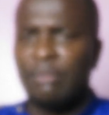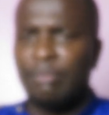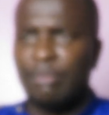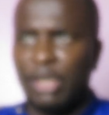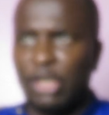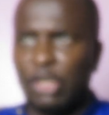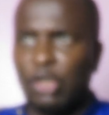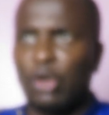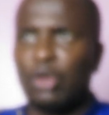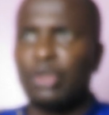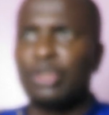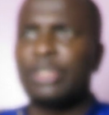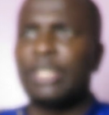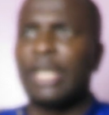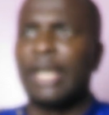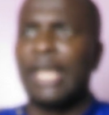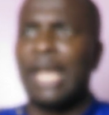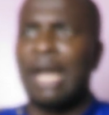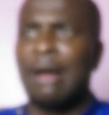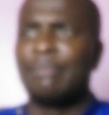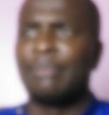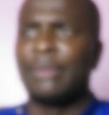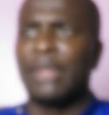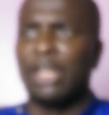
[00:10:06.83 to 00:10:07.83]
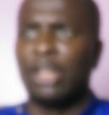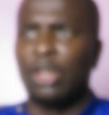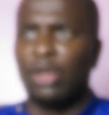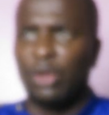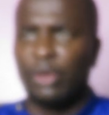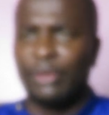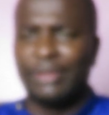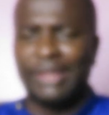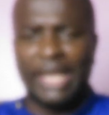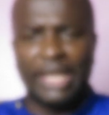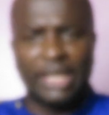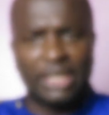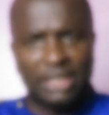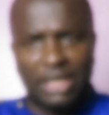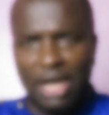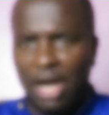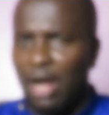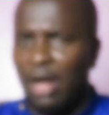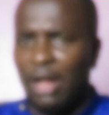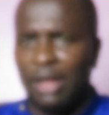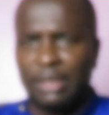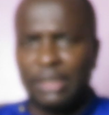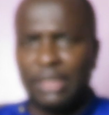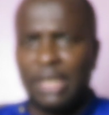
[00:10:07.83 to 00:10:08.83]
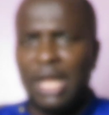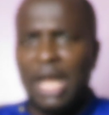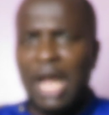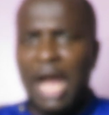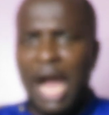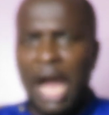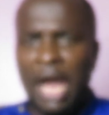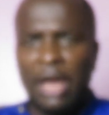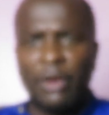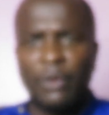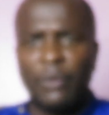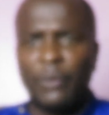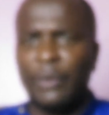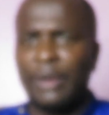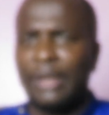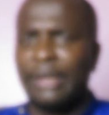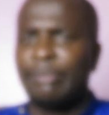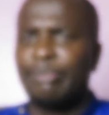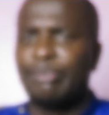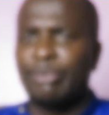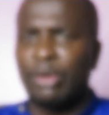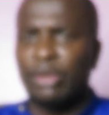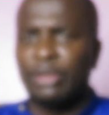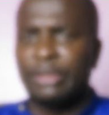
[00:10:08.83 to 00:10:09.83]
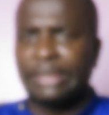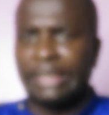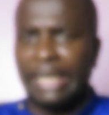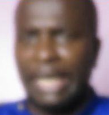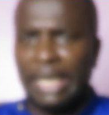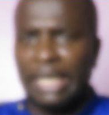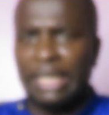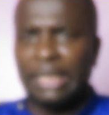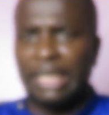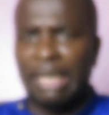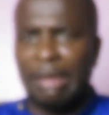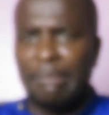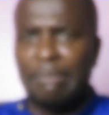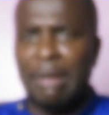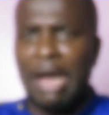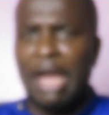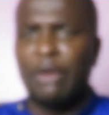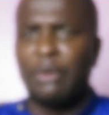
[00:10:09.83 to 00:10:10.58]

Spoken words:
Because I am the Lord thy God, I will protect them.